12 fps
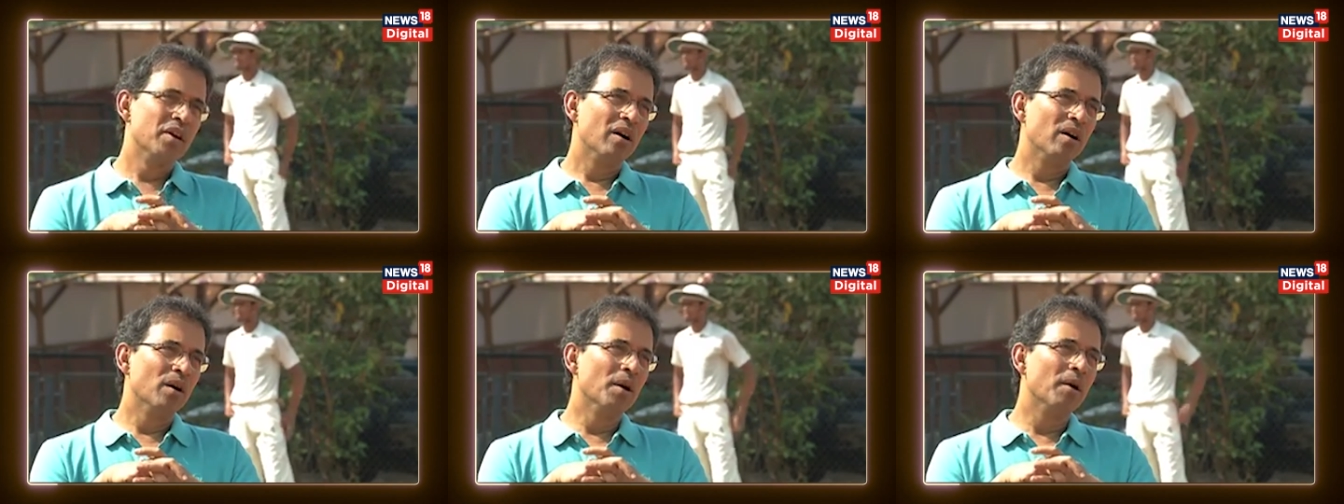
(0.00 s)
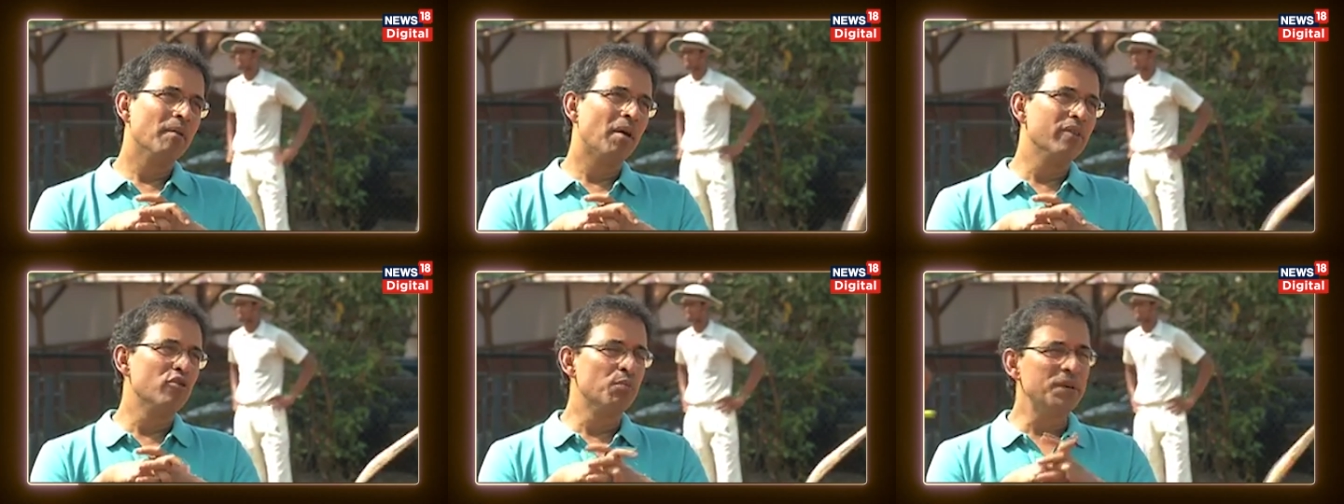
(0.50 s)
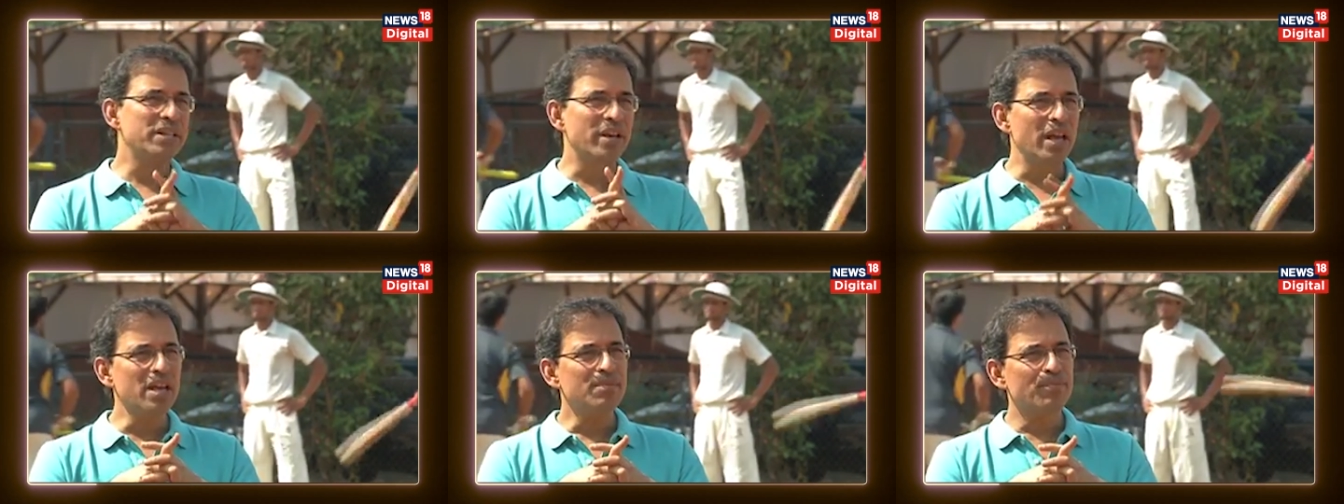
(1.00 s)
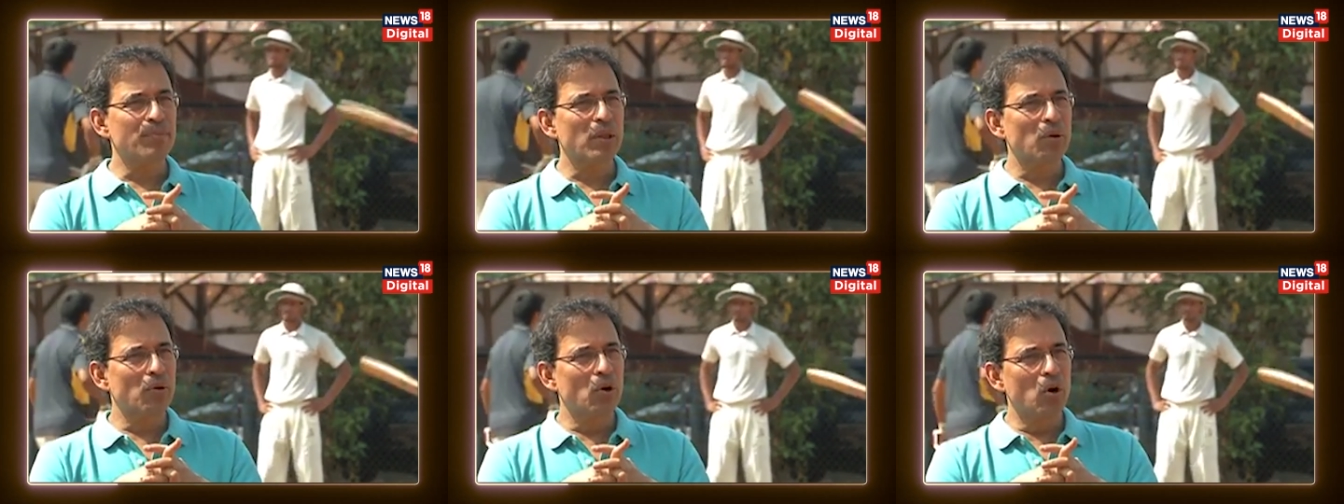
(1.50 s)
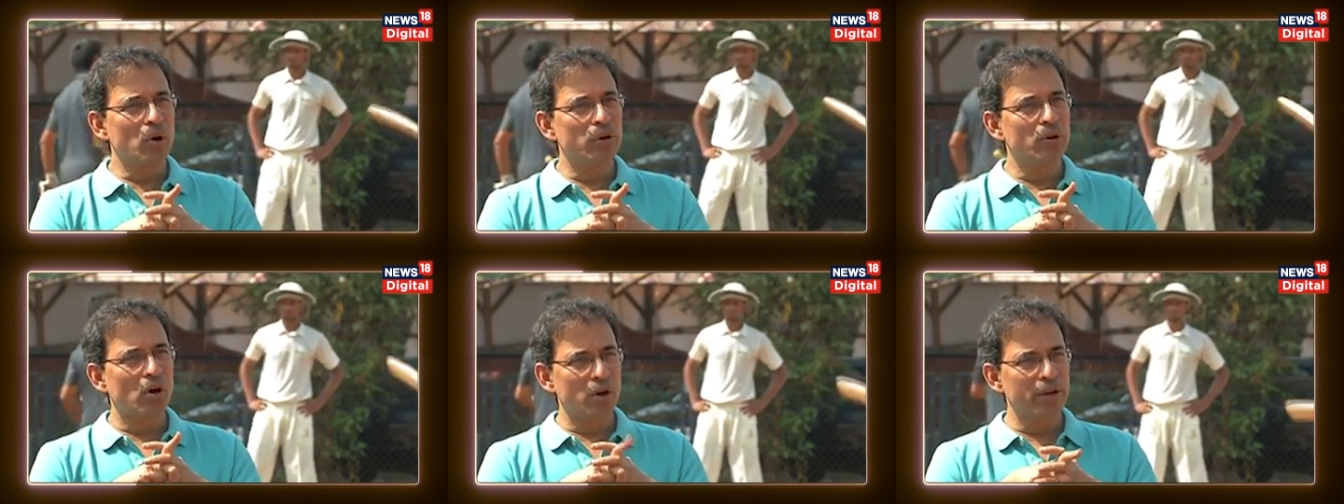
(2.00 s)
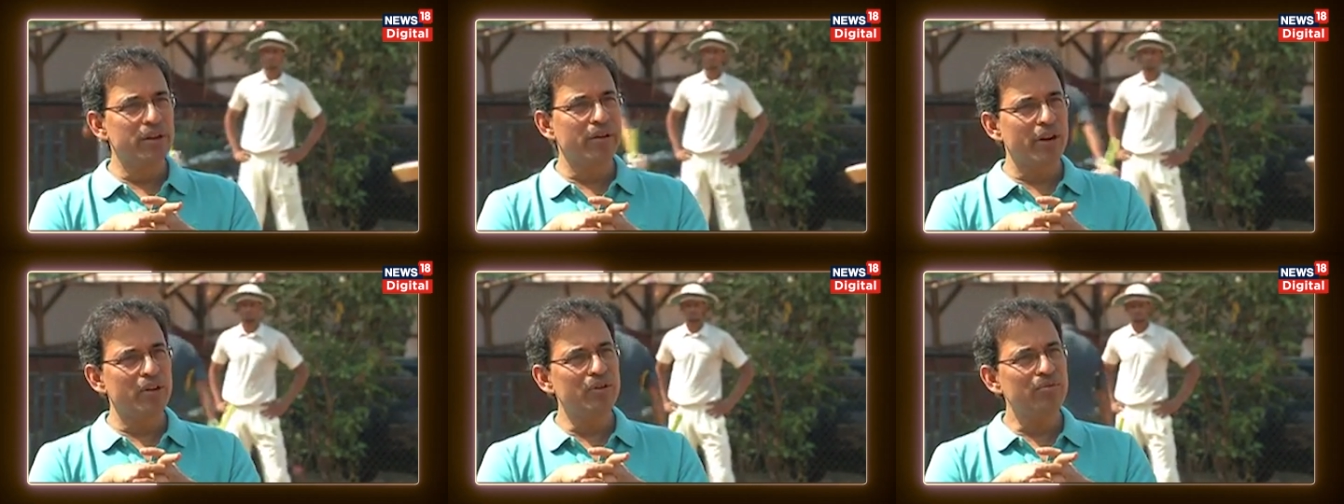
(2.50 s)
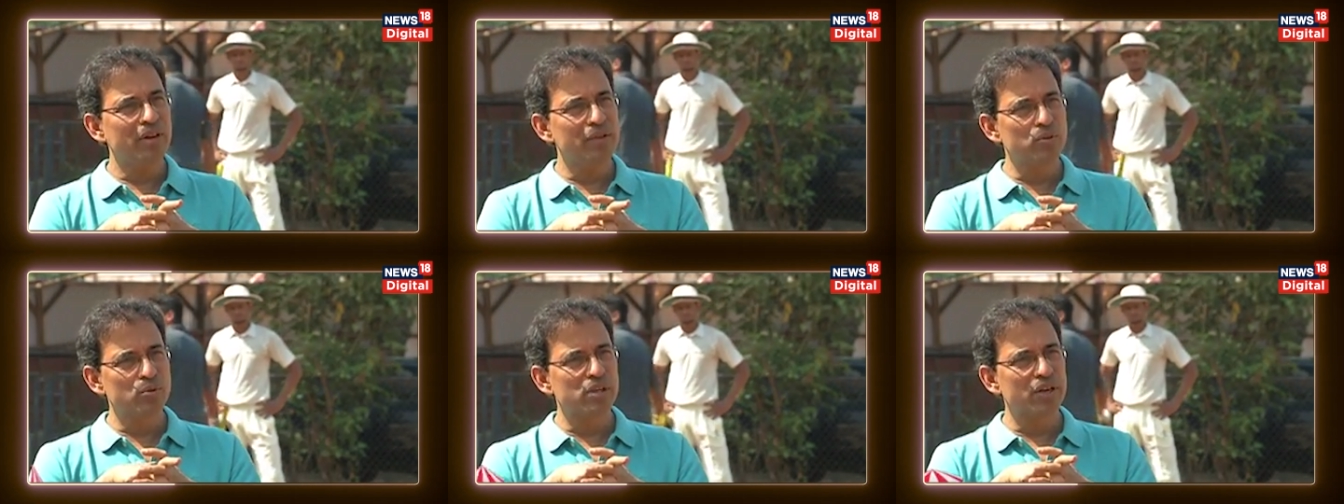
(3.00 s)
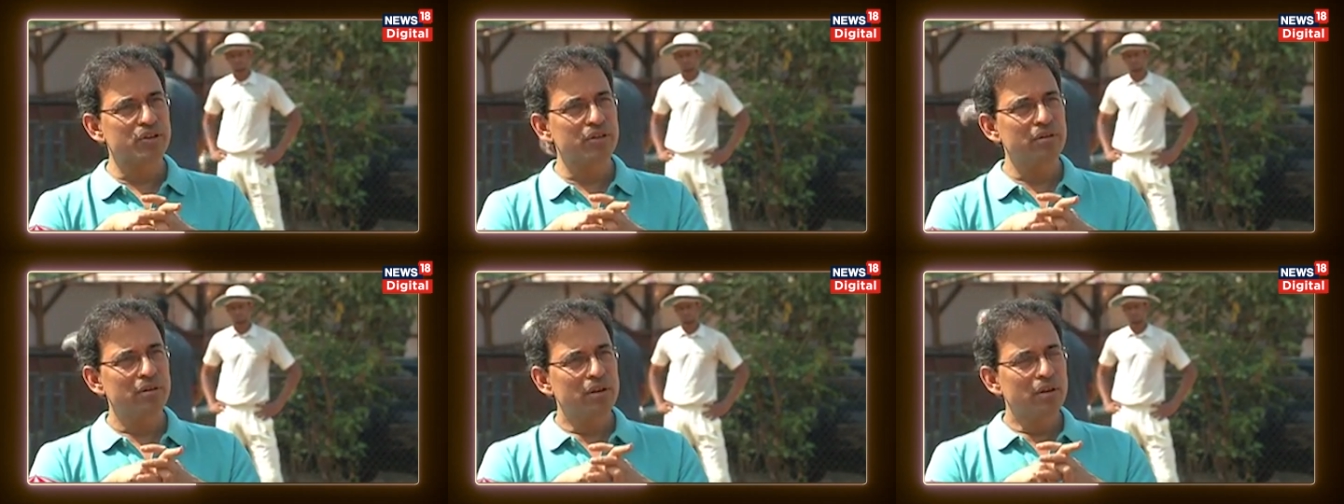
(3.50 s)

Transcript: 100 rupees a day on All India Radio and Doordarshan,